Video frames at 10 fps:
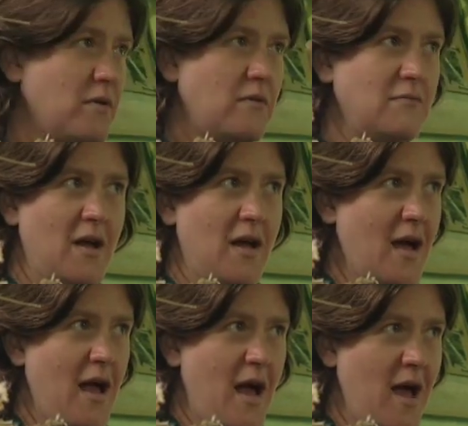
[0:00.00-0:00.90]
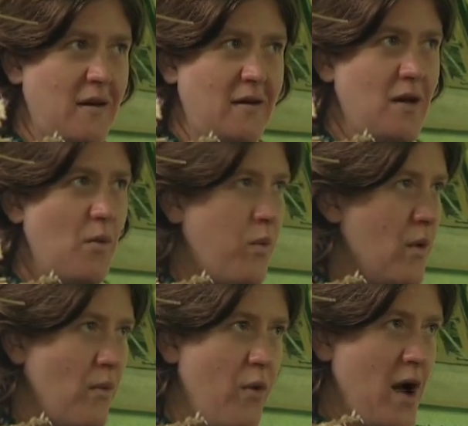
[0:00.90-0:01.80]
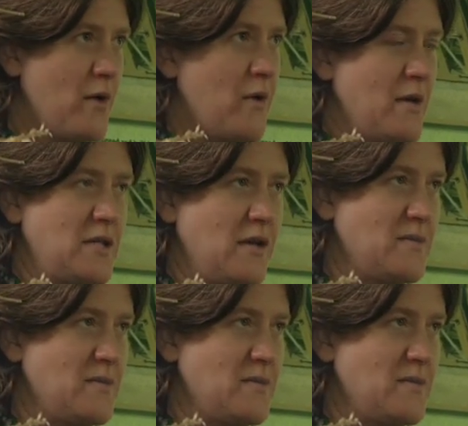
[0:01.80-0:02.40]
but Kate is convinced that she can teach